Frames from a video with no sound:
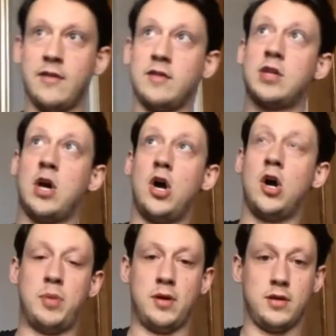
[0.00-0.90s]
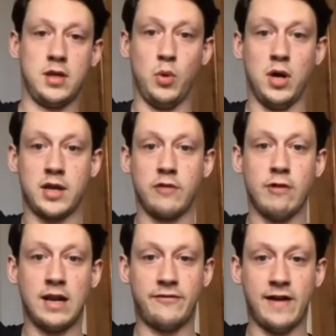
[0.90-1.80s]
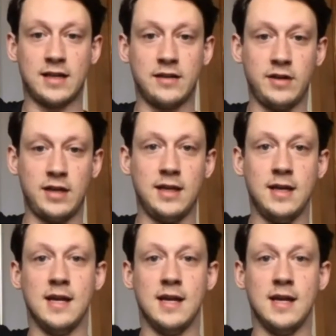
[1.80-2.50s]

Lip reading: top, you're working really effectively.